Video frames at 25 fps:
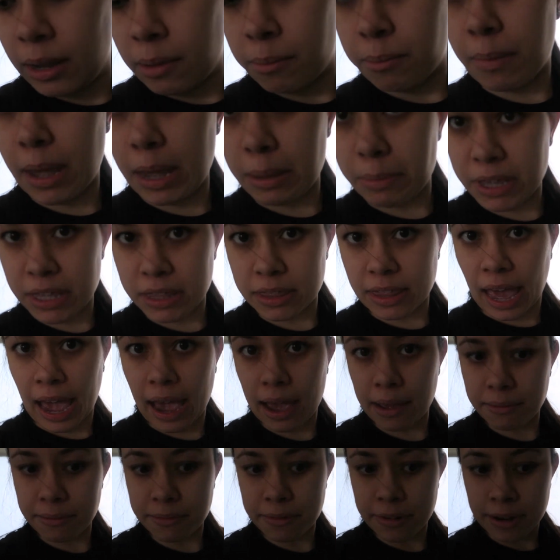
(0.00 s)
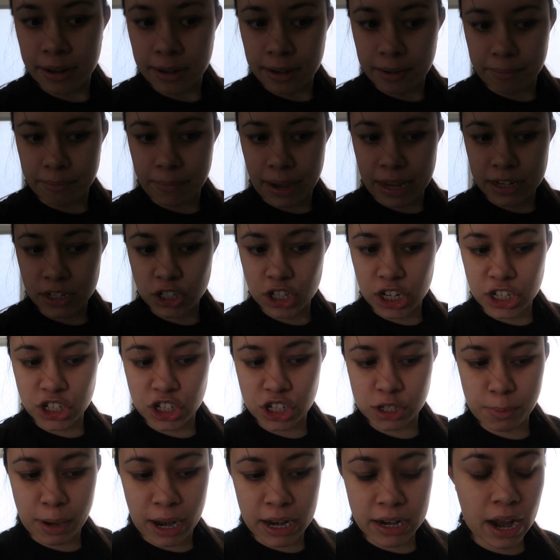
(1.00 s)
Maybe that might
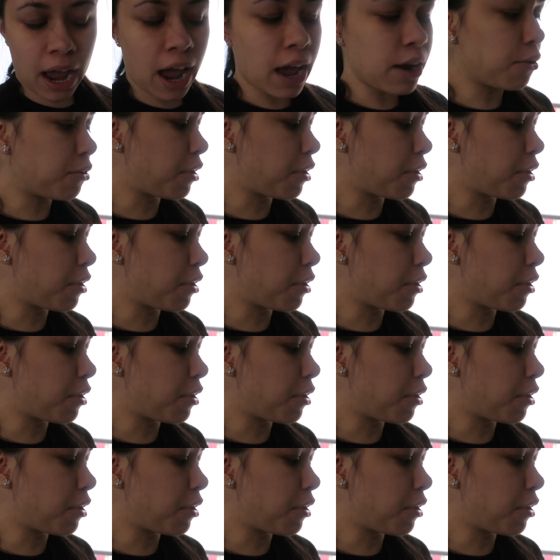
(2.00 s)
change his mind. I